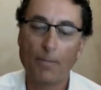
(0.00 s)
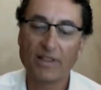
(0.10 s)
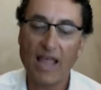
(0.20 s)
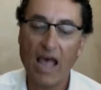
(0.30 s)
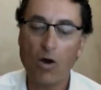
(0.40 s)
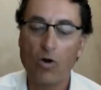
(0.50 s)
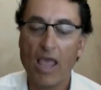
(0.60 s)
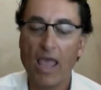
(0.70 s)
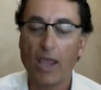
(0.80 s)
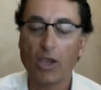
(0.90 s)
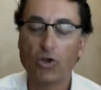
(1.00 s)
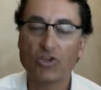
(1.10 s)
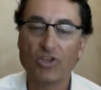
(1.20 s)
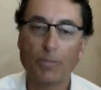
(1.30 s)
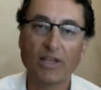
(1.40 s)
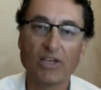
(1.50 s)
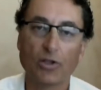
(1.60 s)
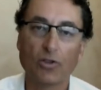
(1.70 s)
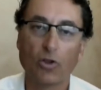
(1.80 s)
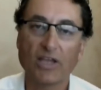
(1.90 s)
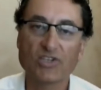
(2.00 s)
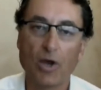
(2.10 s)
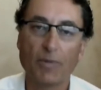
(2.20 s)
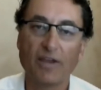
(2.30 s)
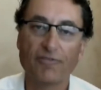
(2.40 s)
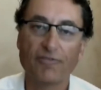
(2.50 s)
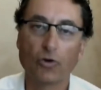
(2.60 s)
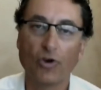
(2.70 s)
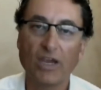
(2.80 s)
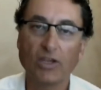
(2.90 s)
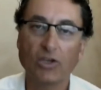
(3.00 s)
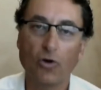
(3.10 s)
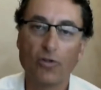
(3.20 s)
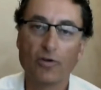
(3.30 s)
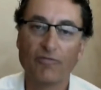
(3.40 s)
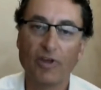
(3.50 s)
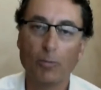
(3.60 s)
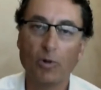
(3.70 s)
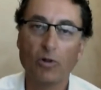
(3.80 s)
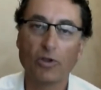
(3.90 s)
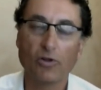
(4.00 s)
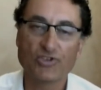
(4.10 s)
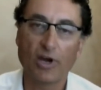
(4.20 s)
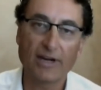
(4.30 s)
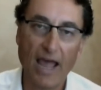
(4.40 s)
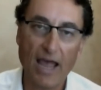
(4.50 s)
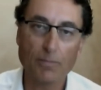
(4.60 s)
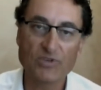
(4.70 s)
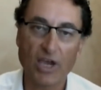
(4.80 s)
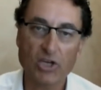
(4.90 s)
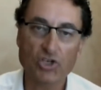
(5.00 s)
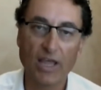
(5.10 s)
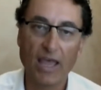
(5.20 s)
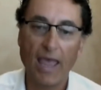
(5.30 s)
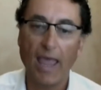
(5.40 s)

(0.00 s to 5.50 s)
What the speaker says: But now, you know, you typically look at somebody, if they're green, you know they're available, you'll start an IM session.